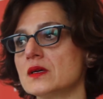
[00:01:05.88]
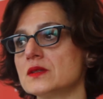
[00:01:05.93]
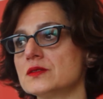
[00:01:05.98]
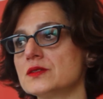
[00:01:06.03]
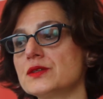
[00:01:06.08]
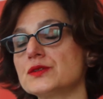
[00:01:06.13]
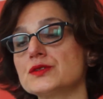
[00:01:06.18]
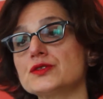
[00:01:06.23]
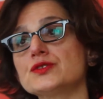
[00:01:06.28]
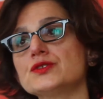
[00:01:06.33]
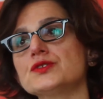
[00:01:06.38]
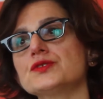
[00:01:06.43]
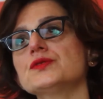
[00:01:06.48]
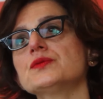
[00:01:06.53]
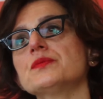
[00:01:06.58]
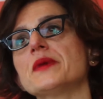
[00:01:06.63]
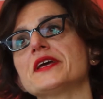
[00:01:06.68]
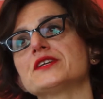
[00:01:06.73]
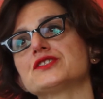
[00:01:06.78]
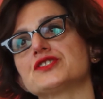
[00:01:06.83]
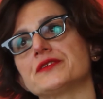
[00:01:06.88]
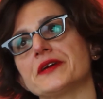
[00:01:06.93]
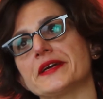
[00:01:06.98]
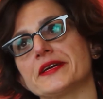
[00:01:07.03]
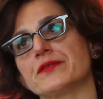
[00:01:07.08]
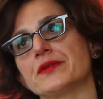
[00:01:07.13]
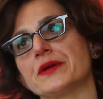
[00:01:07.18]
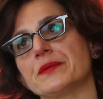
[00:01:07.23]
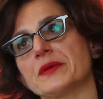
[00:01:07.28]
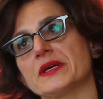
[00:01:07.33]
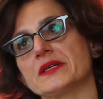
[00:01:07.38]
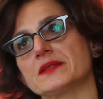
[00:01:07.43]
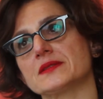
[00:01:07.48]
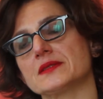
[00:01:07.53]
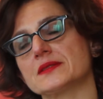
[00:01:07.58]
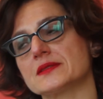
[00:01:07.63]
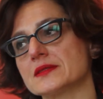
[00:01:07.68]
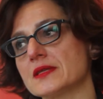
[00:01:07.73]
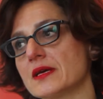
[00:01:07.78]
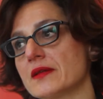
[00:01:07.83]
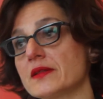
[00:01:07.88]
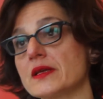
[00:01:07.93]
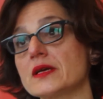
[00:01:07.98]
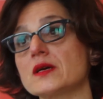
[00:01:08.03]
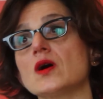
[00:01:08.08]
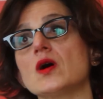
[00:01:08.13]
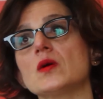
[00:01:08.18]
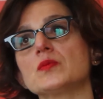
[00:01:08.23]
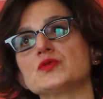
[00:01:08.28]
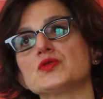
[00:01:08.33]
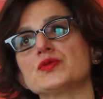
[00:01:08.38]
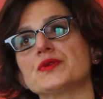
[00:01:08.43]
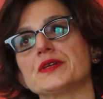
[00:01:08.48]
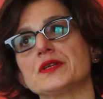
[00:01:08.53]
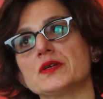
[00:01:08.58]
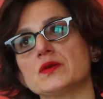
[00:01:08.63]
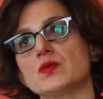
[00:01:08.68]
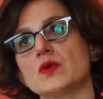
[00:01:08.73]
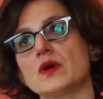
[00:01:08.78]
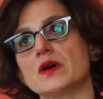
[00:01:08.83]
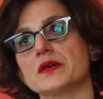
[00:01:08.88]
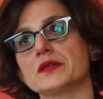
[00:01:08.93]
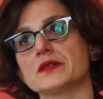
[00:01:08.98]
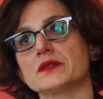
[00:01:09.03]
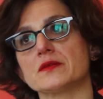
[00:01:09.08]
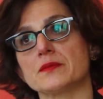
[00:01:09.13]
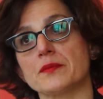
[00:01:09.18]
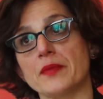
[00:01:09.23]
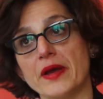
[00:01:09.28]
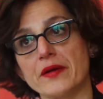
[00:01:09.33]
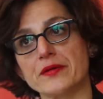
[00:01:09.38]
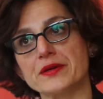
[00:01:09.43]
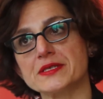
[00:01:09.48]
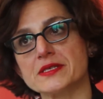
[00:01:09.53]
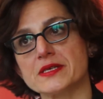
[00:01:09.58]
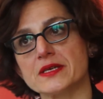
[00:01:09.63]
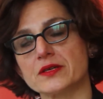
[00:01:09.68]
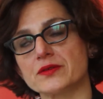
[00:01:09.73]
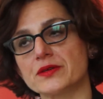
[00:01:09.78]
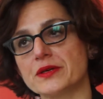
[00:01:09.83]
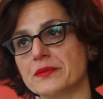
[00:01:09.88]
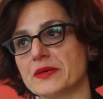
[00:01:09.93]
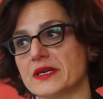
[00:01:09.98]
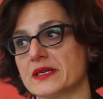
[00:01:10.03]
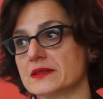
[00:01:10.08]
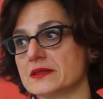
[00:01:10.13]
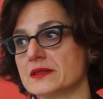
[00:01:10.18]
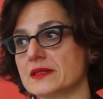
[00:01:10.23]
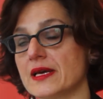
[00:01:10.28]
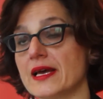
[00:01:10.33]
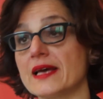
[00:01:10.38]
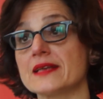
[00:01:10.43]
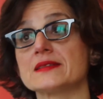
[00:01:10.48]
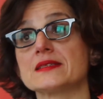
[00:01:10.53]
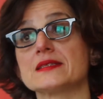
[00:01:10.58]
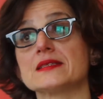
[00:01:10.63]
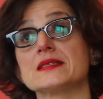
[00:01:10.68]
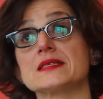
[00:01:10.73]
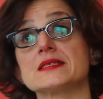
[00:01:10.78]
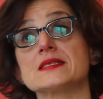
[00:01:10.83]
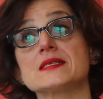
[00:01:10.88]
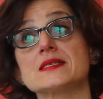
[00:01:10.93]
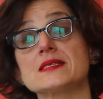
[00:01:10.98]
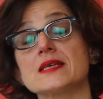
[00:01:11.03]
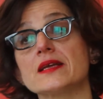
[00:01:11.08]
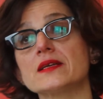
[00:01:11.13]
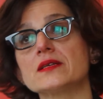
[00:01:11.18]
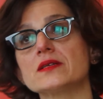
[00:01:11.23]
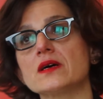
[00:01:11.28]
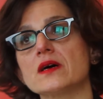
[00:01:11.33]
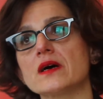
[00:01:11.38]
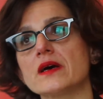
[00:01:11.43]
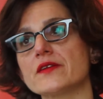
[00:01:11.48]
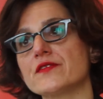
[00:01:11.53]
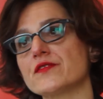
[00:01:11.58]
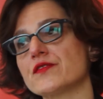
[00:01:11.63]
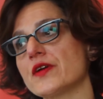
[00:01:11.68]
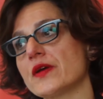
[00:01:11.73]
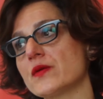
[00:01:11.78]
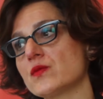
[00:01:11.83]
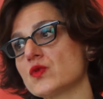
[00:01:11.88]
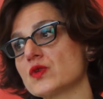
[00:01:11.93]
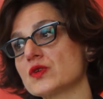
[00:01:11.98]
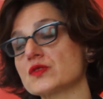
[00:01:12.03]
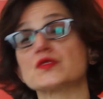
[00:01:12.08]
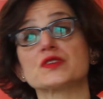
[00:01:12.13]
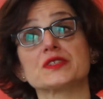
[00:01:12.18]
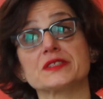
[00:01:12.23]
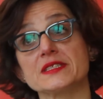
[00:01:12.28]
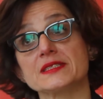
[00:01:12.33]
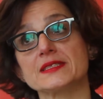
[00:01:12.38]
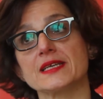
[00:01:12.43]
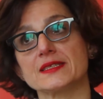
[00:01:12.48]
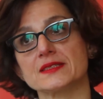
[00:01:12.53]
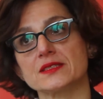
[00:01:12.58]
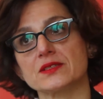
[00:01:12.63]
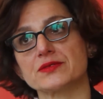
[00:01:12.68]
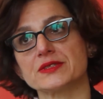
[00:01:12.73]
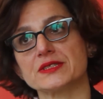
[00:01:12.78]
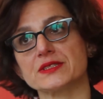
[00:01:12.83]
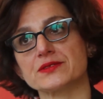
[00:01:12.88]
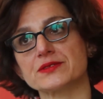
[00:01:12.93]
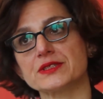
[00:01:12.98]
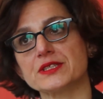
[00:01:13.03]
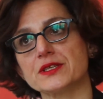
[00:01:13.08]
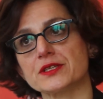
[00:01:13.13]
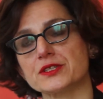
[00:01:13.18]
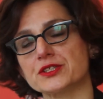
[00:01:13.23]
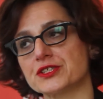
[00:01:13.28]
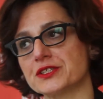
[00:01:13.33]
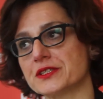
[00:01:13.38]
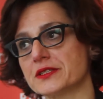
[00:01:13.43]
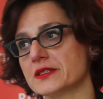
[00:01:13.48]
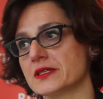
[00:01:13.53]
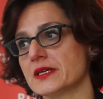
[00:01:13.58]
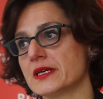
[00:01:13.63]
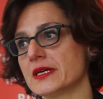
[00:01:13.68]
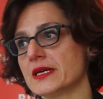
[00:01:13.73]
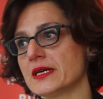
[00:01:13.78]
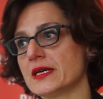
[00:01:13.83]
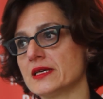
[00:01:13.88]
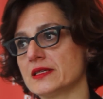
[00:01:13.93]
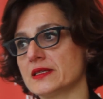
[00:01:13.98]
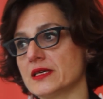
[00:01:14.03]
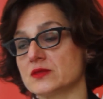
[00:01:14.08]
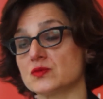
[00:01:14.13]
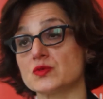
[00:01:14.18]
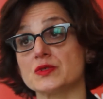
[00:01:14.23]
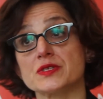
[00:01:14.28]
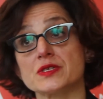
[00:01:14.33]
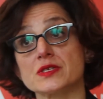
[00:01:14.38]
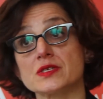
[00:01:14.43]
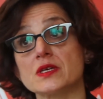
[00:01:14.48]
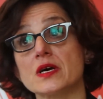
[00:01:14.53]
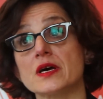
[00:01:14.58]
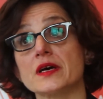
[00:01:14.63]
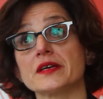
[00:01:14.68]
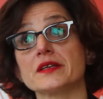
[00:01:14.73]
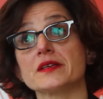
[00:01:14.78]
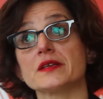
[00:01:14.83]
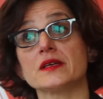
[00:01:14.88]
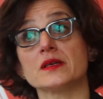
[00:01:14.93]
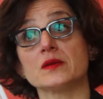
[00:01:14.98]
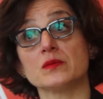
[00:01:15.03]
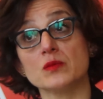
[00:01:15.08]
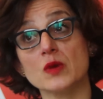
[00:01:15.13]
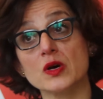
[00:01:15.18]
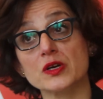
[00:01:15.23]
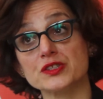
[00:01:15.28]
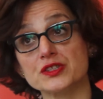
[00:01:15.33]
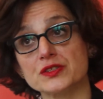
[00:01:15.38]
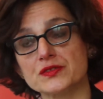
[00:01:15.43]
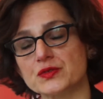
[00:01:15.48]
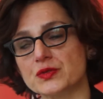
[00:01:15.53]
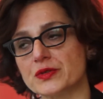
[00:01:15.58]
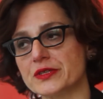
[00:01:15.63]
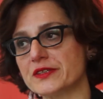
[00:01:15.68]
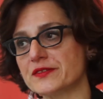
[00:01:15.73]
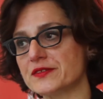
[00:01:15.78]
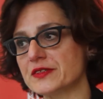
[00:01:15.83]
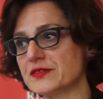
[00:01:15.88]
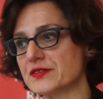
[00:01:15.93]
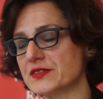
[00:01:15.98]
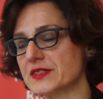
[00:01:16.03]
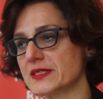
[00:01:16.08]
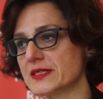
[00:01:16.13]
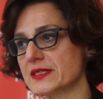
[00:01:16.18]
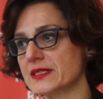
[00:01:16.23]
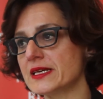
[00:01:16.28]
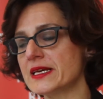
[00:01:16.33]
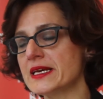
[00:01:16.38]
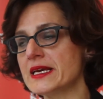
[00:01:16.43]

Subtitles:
There are 2 major agreements, the COP21 Paris Agreement and then the Sendai Framework for Disaster Risk Reduction that was signed in March of 2015.